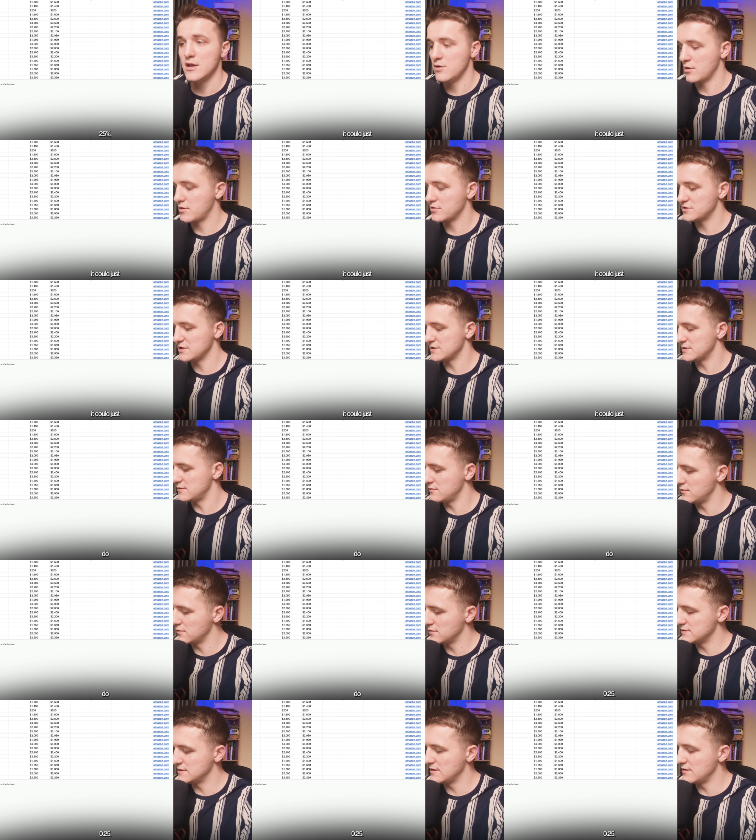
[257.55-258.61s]
We could just
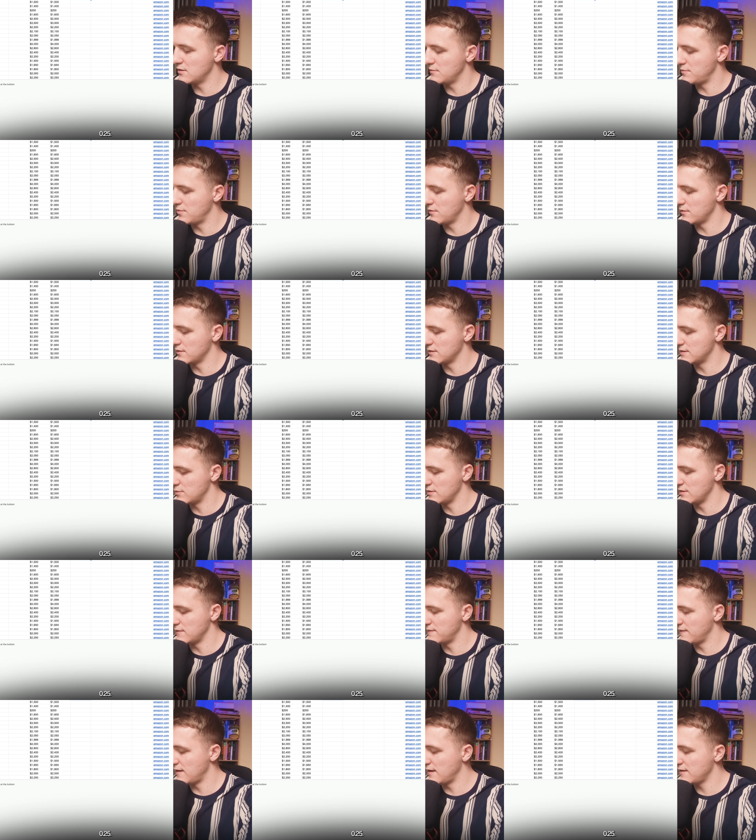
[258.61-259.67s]
do
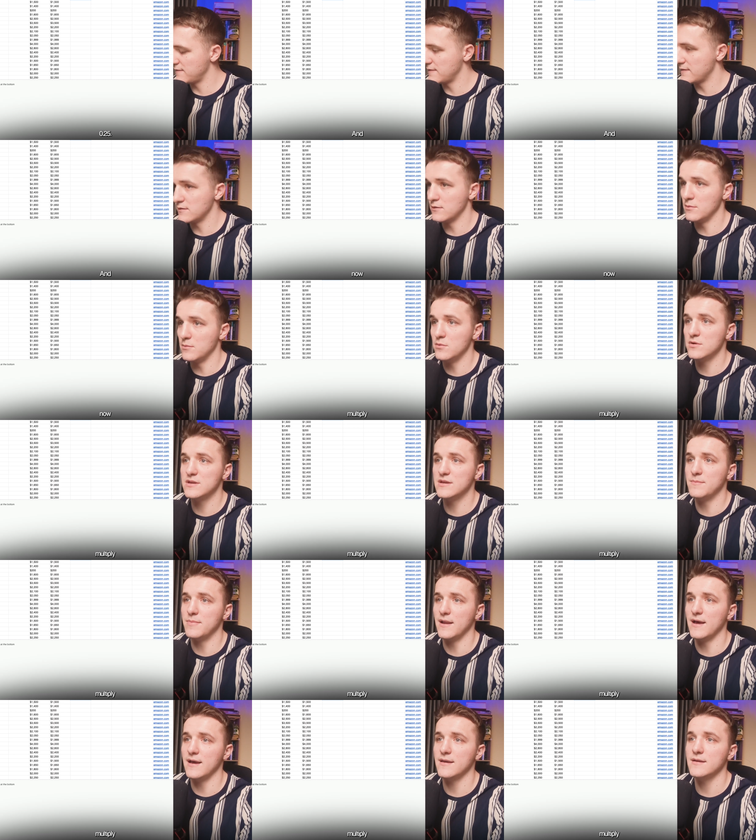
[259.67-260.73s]
0.25 and
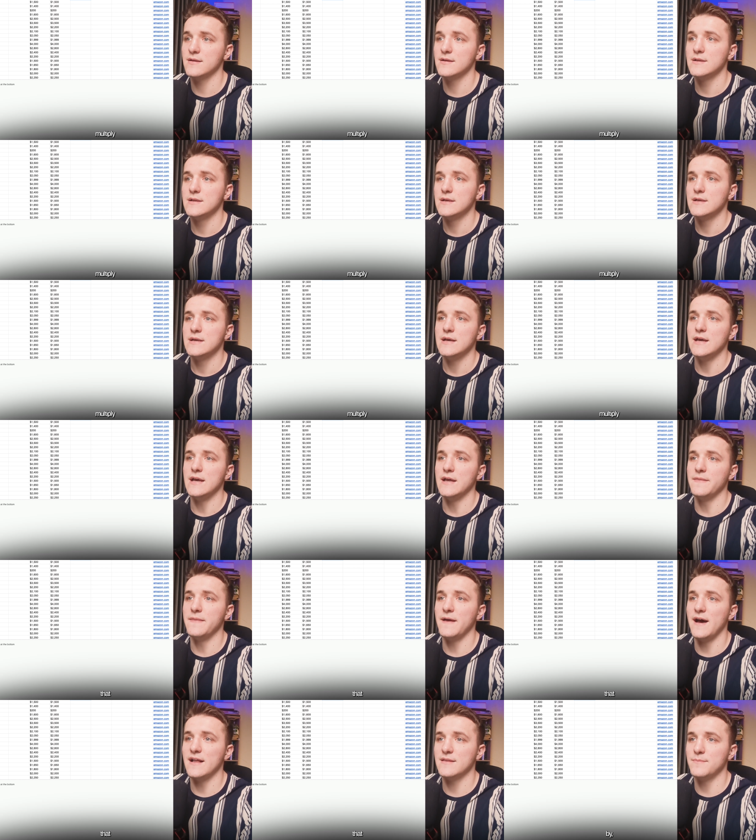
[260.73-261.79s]
multiply
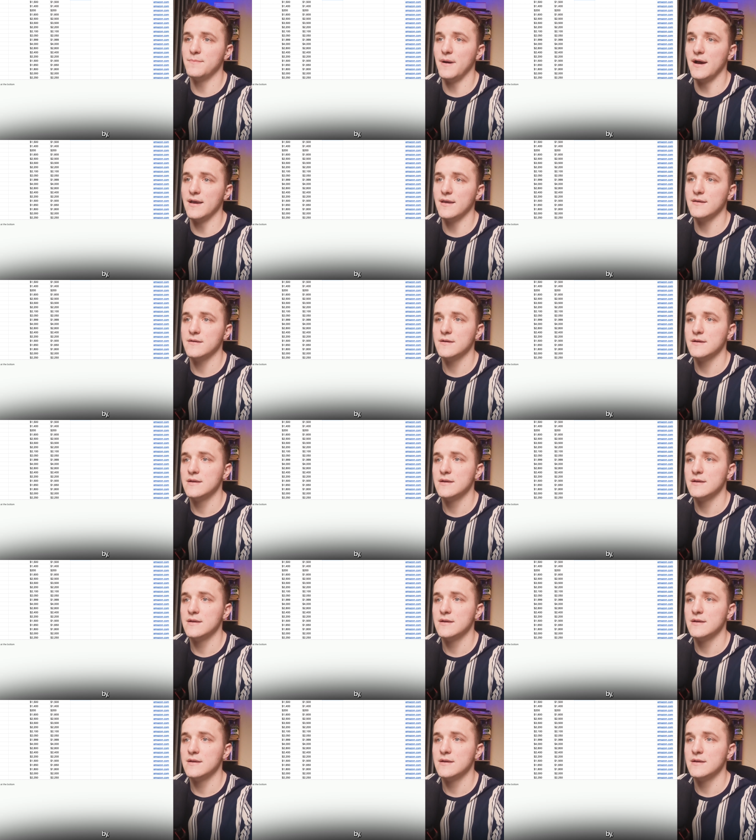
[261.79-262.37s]
that by